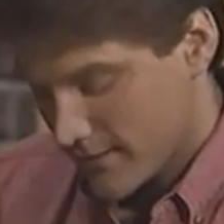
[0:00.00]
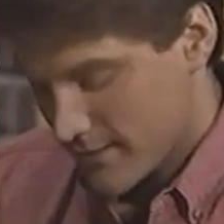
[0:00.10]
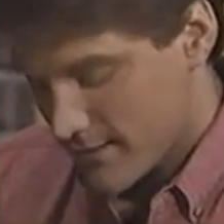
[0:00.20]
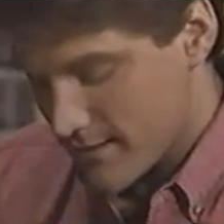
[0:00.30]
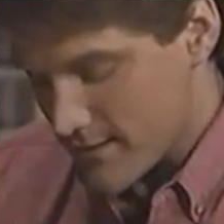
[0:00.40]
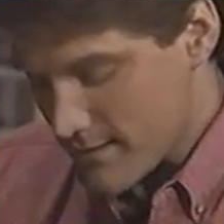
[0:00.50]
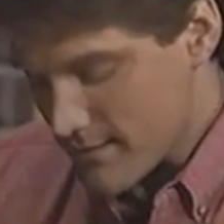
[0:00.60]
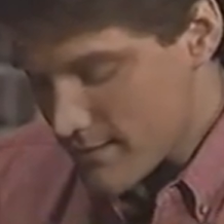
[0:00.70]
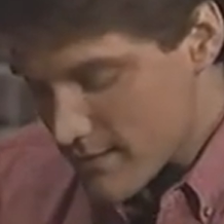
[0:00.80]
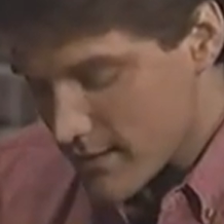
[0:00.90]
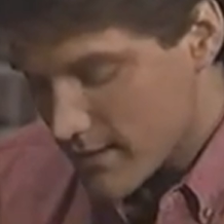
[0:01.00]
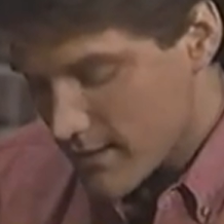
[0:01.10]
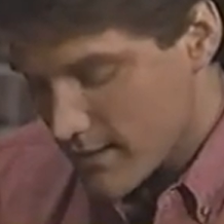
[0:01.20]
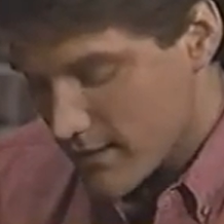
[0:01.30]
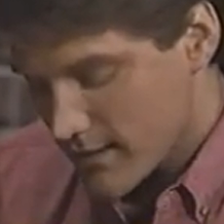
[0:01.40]

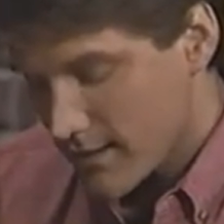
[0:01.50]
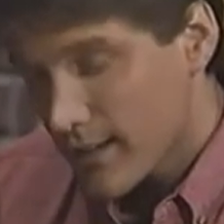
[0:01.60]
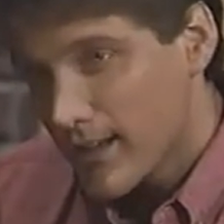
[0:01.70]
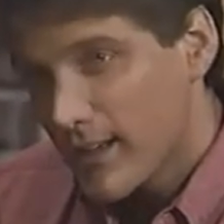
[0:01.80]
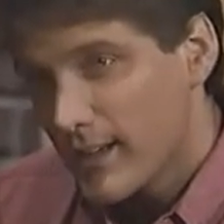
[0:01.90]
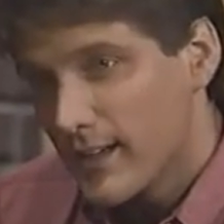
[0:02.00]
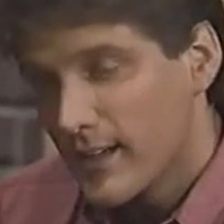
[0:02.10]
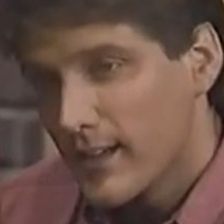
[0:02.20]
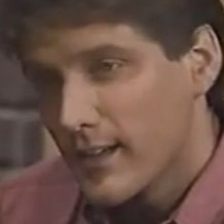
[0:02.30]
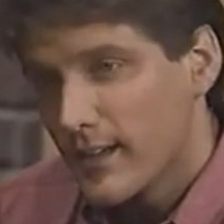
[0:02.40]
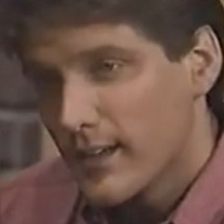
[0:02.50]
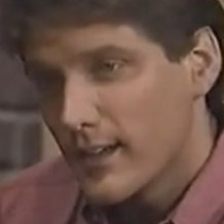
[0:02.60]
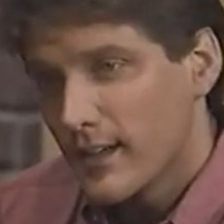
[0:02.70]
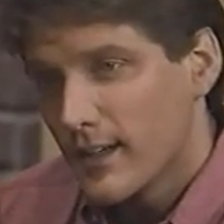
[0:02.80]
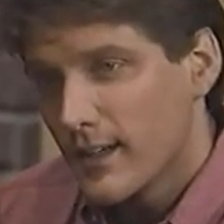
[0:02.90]

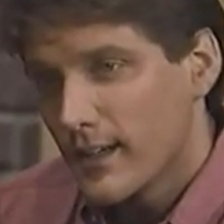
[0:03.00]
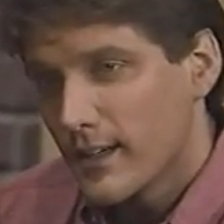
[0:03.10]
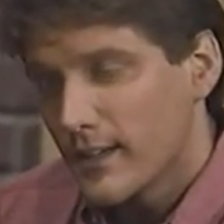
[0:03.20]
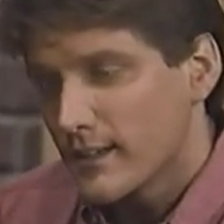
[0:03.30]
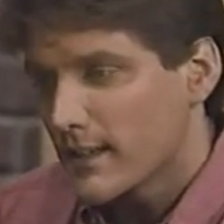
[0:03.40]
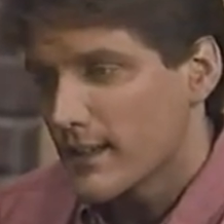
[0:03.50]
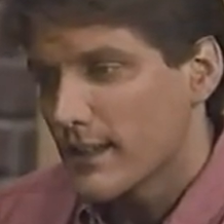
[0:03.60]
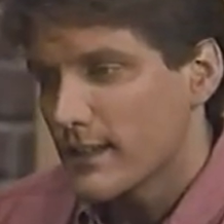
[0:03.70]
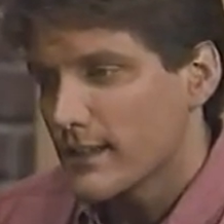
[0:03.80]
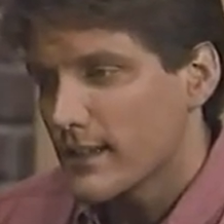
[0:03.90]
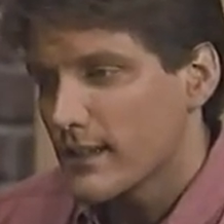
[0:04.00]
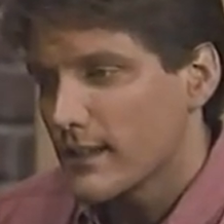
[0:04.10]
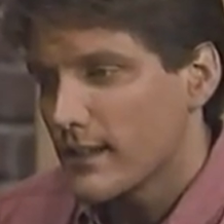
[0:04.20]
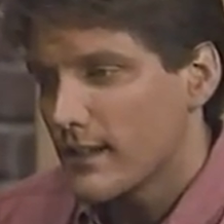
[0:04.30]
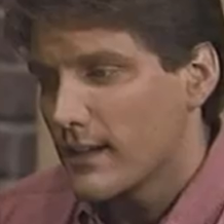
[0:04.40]
(no one is talking)